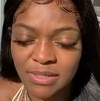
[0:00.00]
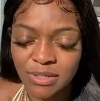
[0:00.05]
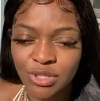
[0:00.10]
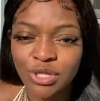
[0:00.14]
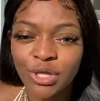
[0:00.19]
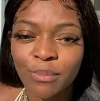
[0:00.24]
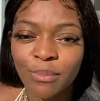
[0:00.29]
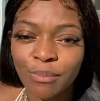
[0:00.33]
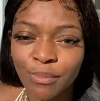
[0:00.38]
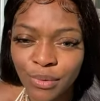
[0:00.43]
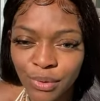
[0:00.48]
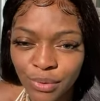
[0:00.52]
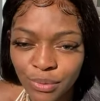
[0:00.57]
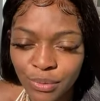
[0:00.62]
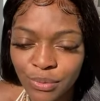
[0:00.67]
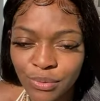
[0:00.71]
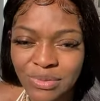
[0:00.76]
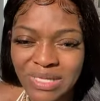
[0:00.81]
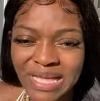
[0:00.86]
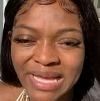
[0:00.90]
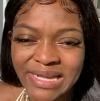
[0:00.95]
The
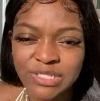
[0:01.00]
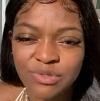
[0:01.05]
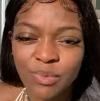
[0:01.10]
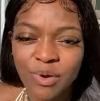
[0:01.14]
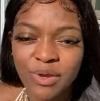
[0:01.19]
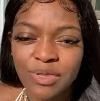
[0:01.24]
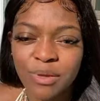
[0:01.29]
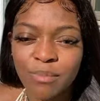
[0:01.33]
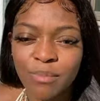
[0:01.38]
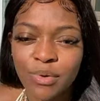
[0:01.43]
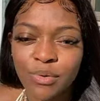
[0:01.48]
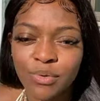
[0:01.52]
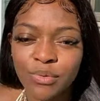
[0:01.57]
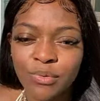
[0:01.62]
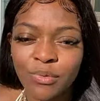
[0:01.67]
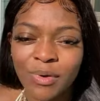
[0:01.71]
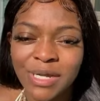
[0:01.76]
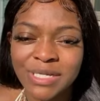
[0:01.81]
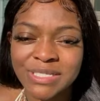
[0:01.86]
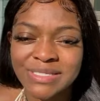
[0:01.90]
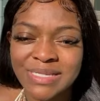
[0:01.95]
moon, that's where the moon
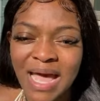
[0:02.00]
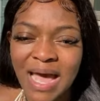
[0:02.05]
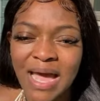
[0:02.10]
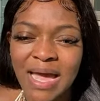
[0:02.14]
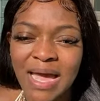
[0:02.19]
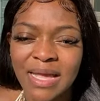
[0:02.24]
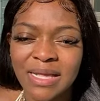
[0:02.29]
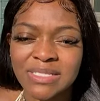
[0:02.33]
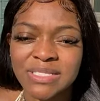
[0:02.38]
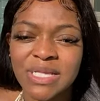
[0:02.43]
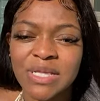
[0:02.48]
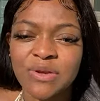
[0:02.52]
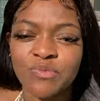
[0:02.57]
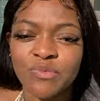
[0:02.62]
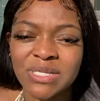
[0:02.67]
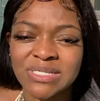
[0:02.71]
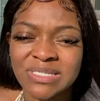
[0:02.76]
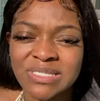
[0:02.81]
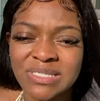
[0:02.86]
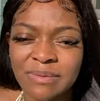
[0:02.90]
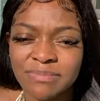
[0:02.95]
resides, in
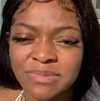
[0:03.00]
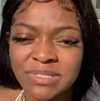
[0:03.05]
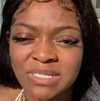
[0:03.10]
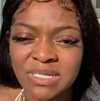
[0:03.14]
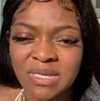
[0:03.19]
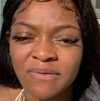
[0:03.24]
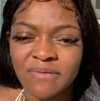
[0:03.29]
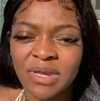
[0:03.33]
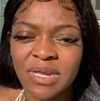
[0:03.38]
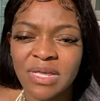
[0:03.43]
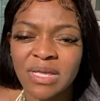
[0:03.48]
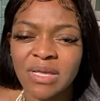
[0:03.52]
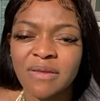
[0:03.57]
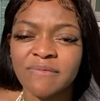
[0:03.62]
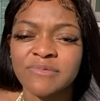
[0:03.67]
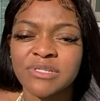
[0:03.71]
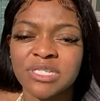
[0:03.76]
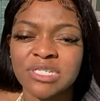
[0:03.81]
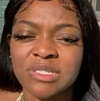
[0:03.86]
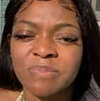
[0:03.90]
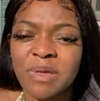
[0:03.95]
receptivity,
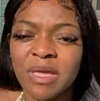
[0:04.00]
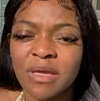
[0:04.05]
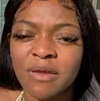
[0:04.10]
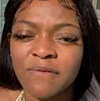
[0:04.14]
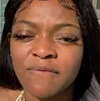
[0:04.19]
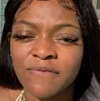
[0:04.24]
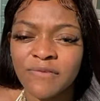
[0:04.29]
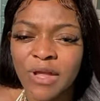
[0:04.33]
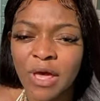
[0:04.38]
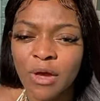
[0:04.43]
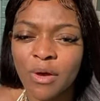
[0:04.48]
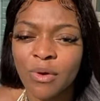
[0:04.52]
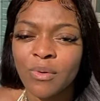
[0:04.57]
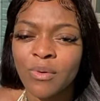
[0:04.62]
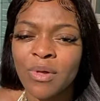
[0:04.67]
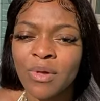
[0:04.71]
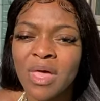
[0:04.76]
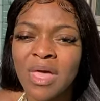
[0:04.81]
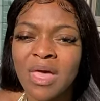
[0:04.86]
of just being flow.